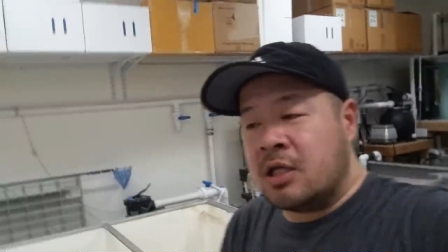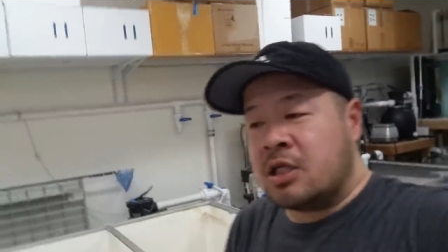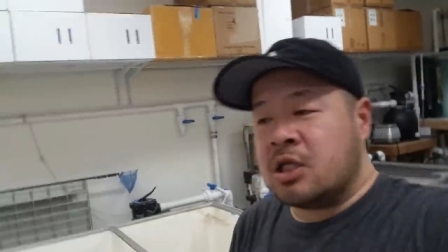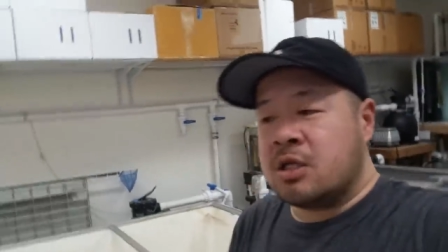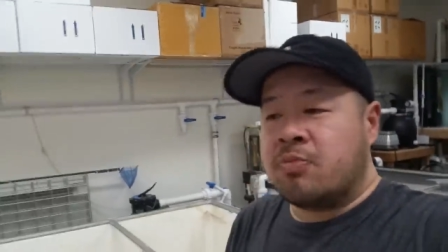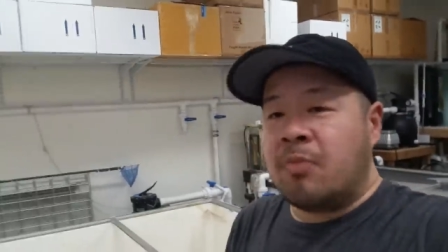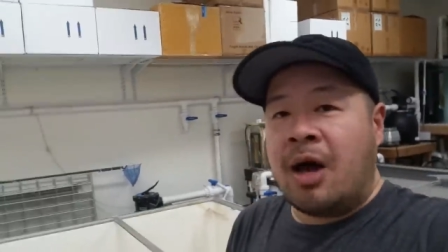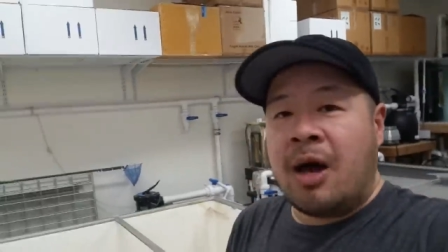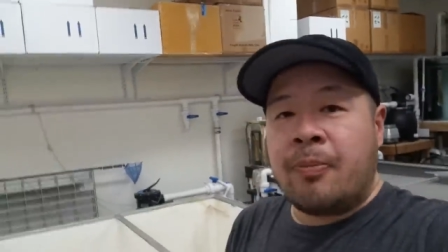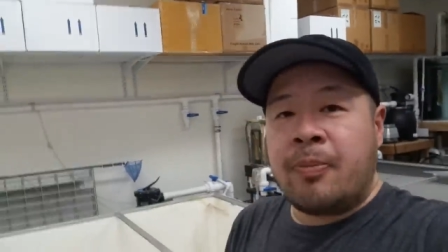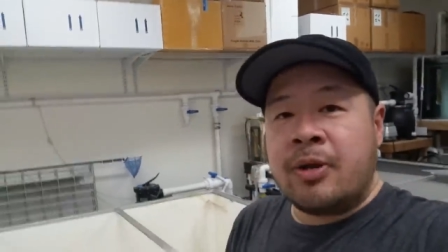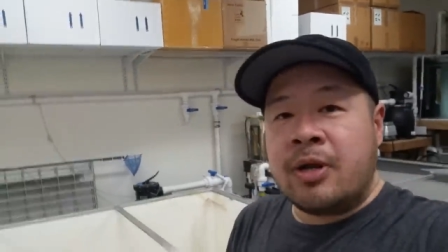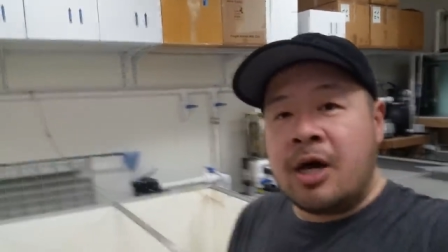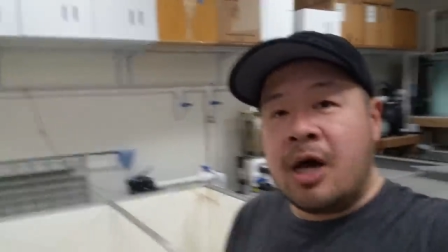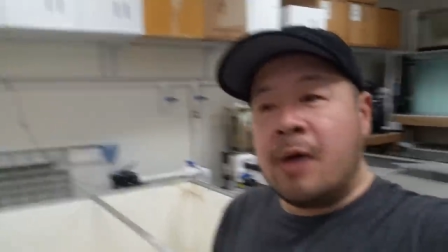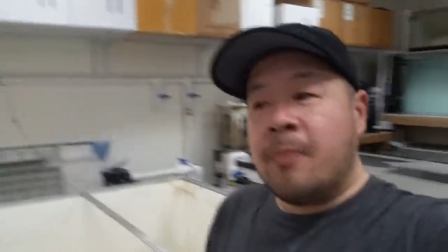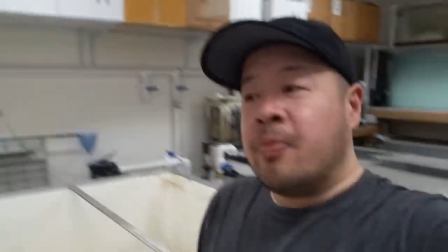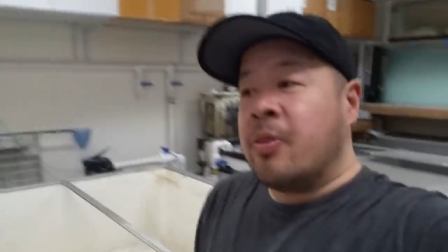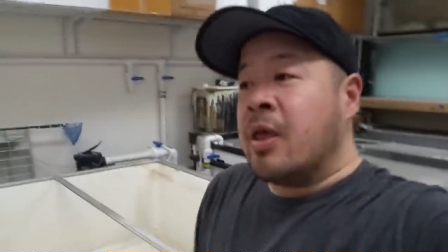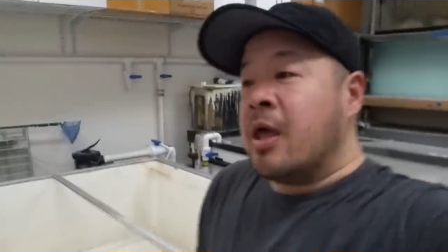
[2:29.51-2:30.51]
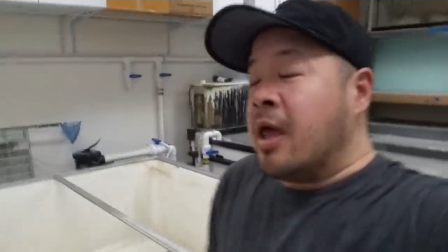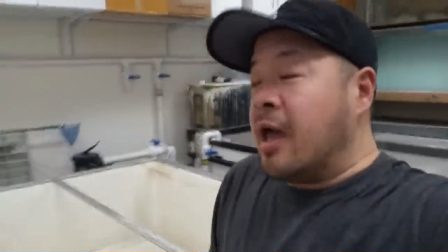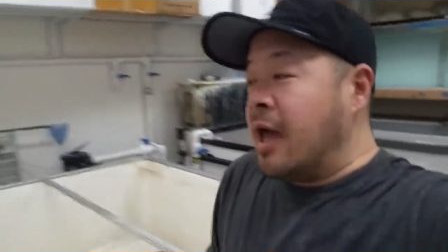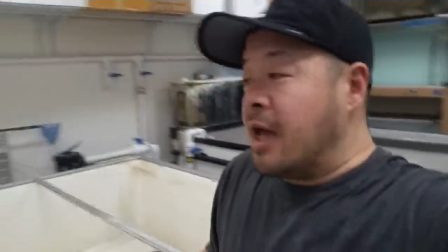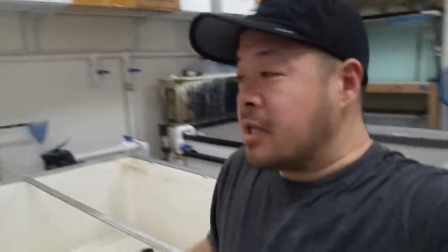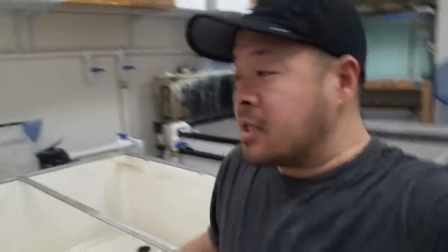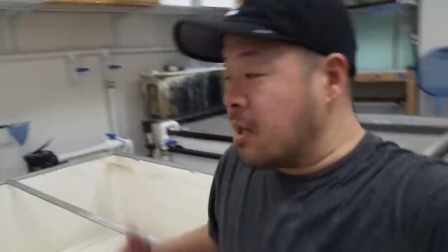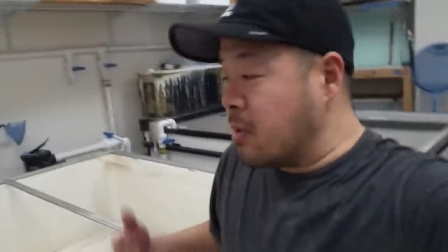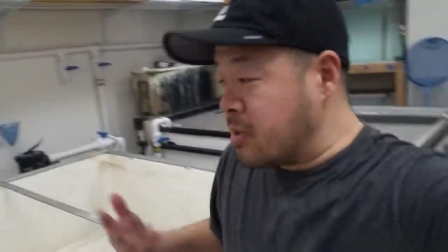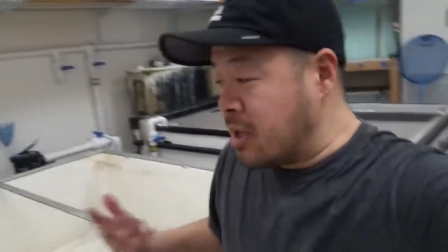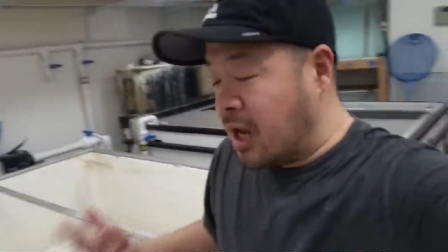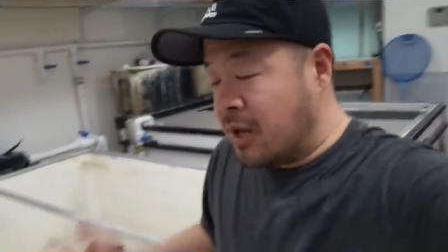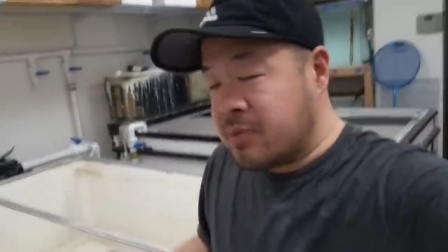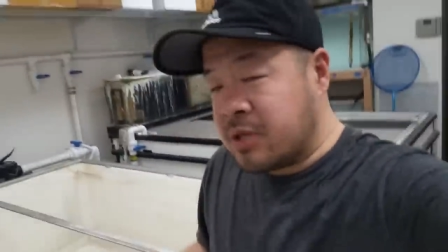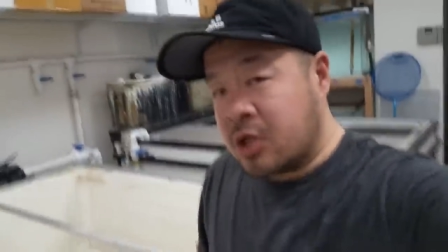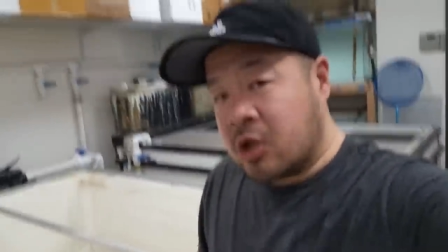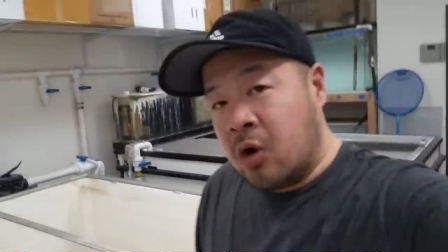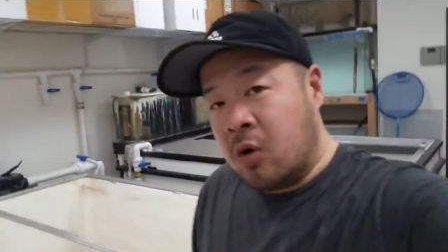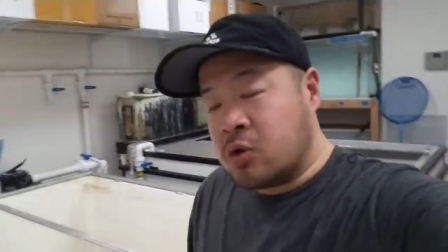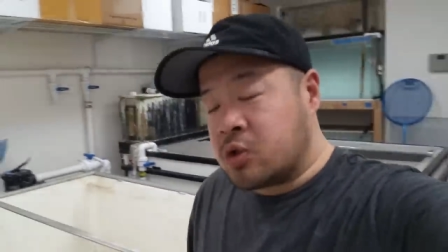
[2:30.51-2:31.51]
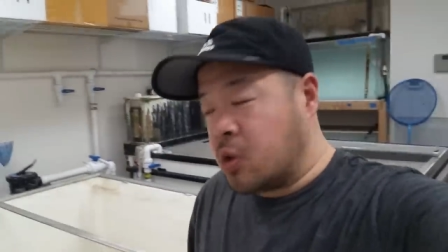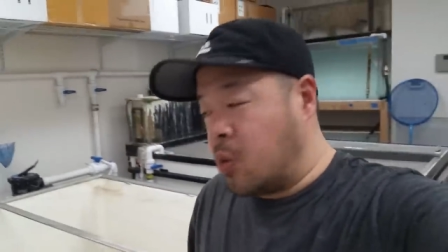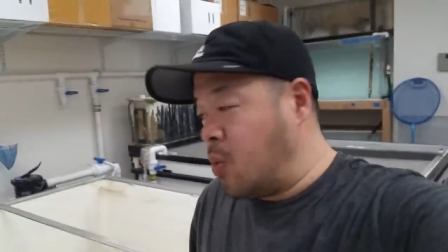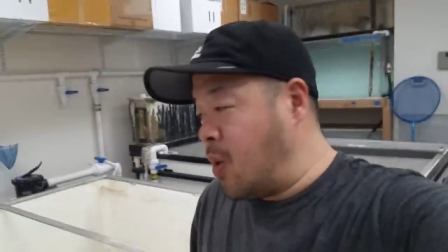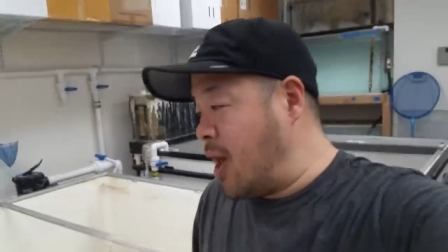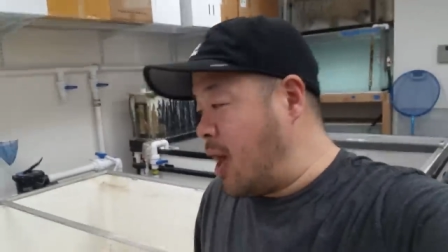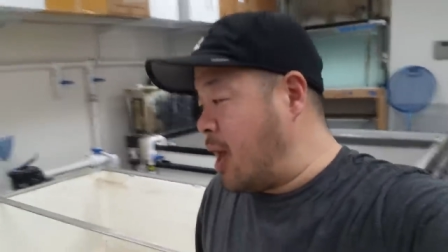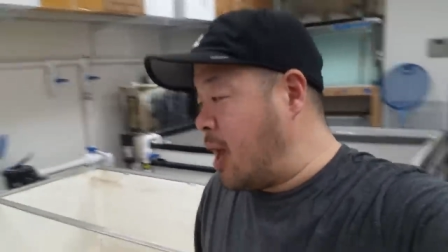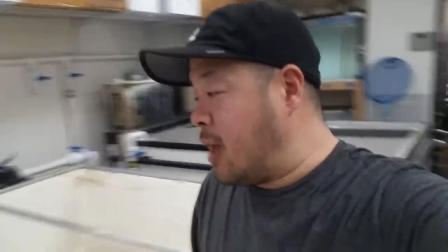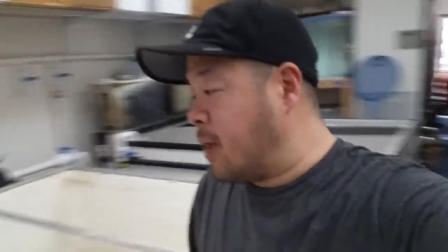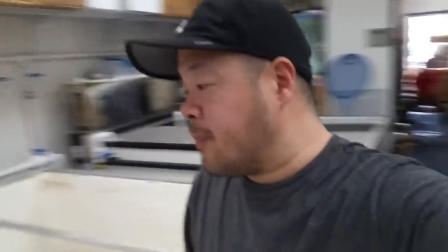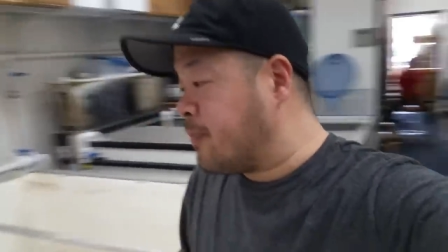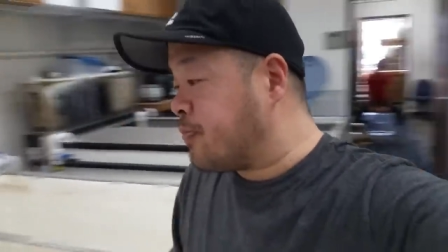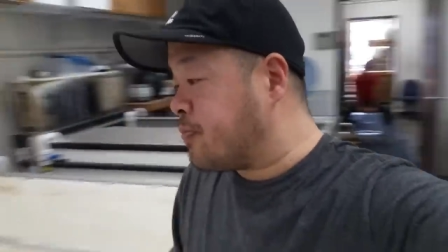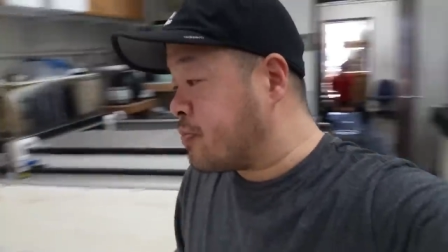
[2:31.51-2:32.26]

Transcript: just mop it up, and sometimes it goes away.